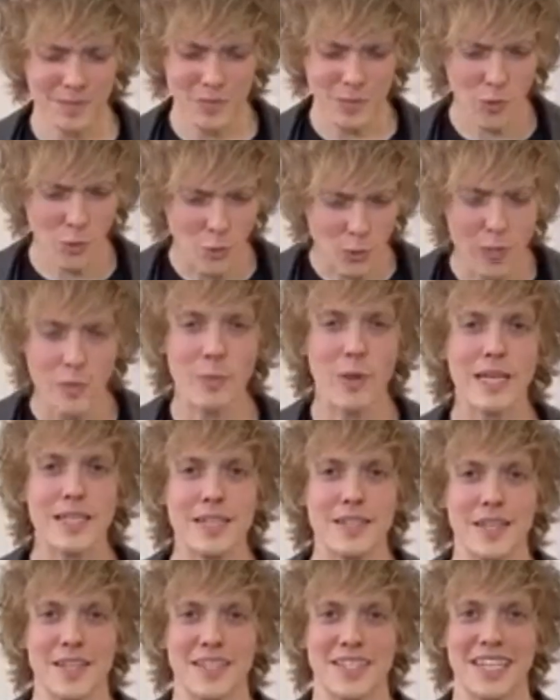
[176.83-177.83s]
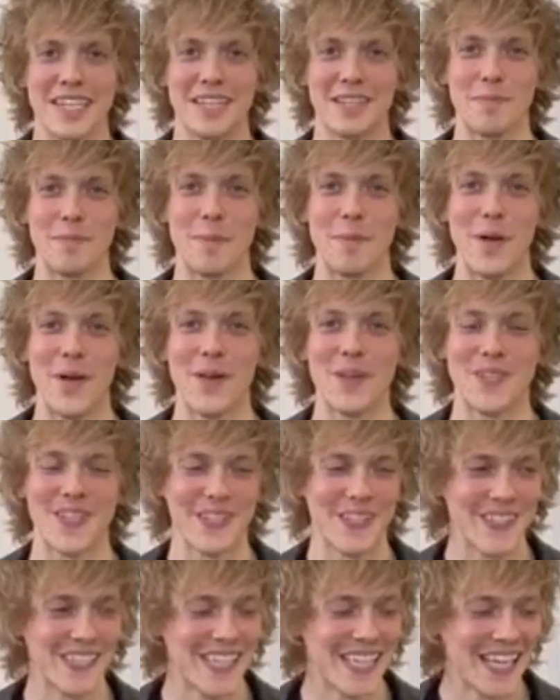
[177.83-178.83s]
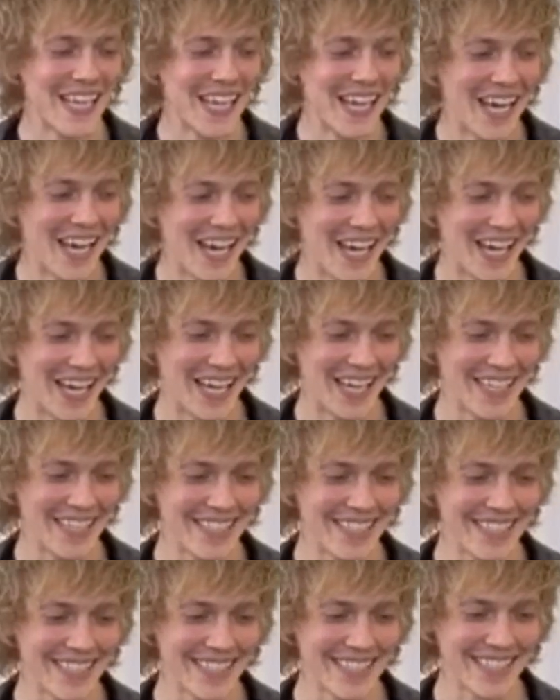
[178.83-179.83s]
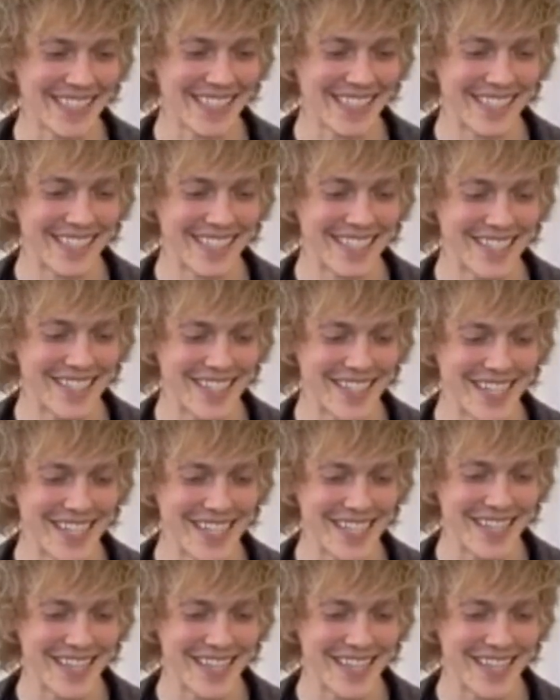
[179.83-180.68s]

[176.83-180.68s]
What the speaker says: When Wendy does take the proposal, she